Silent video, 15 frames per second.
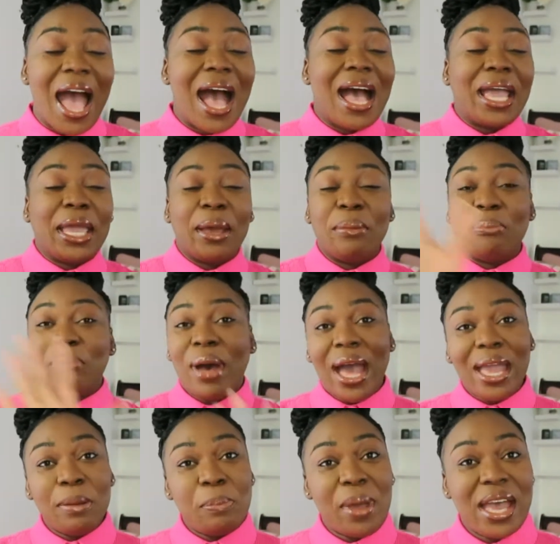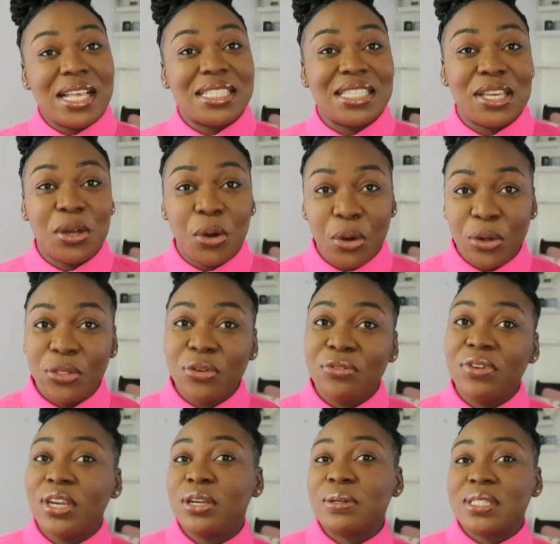I am bypassing all the
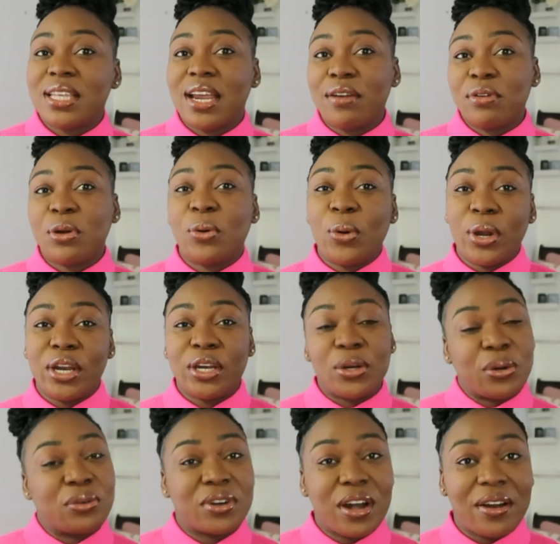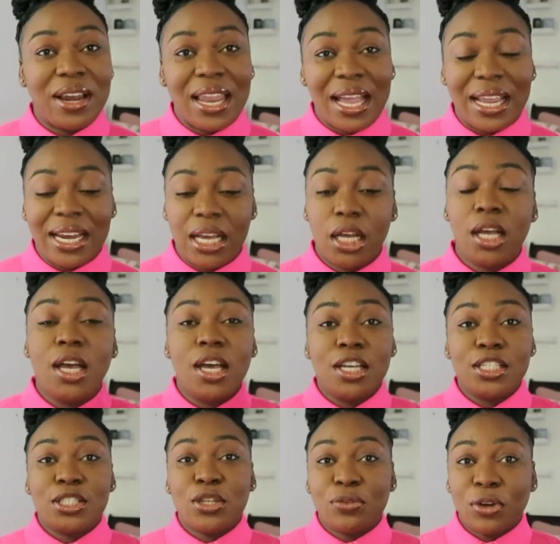videos that I recorded in North Carolina
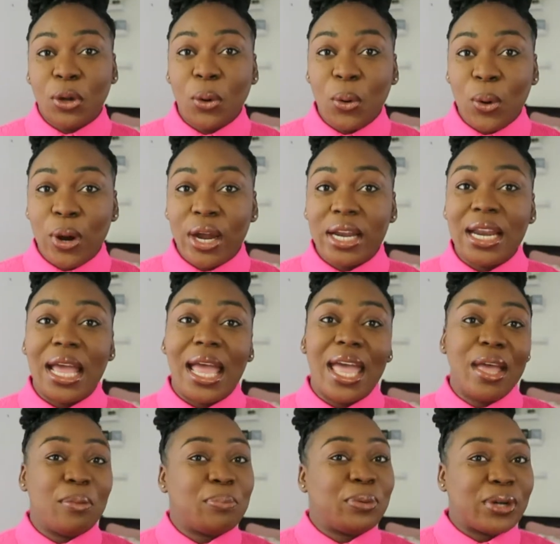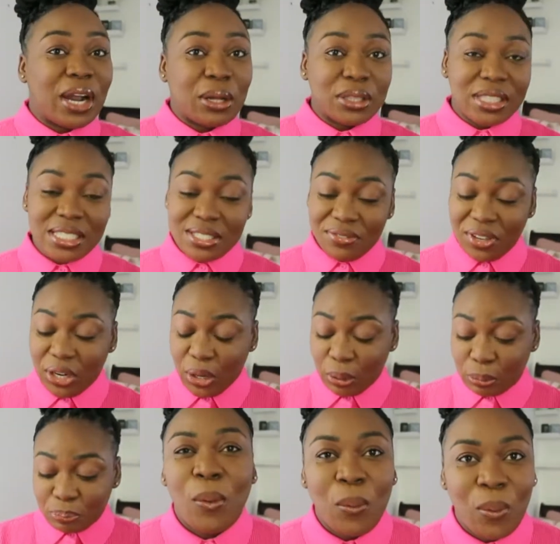to record and put out this video.
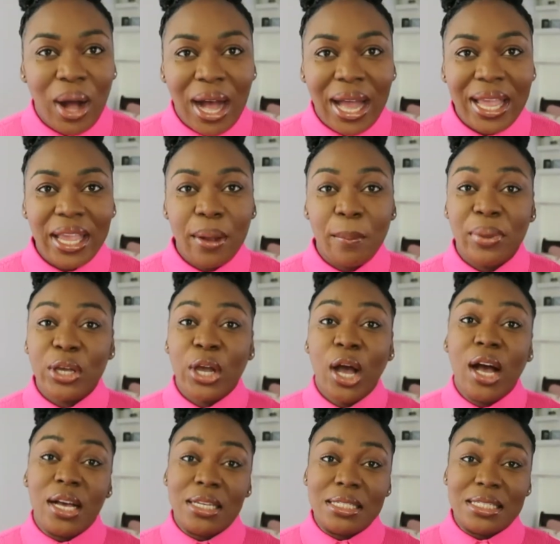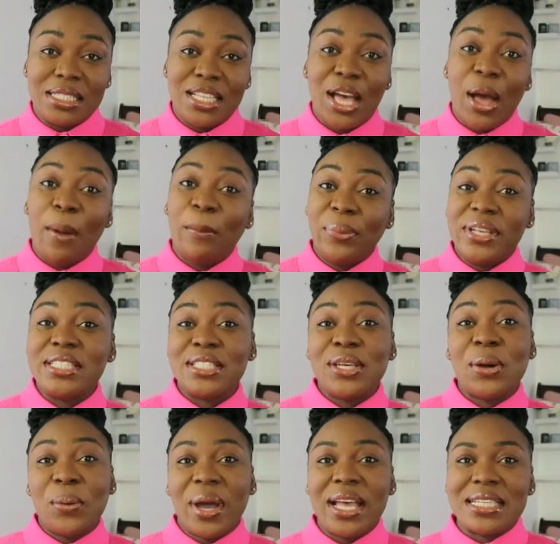Why? Because
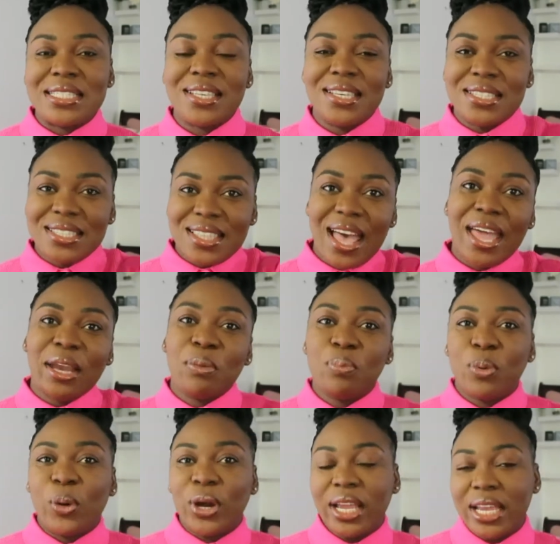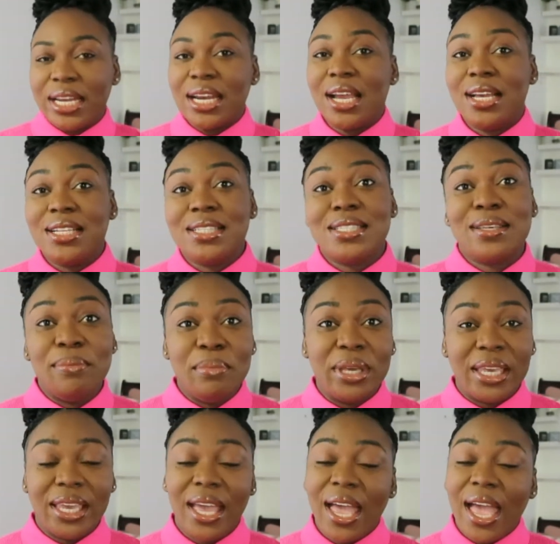PCOS is that important to
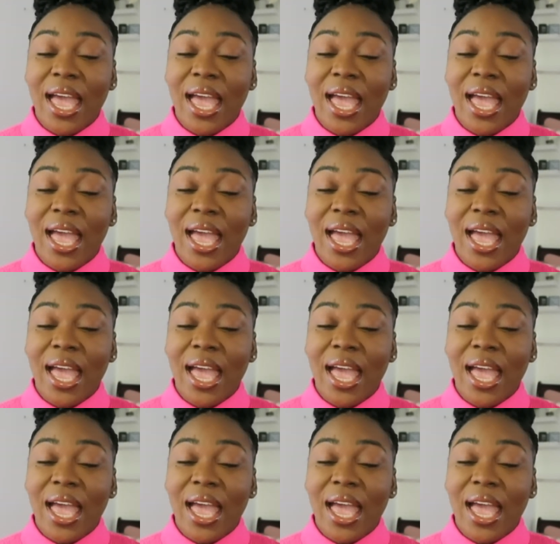me.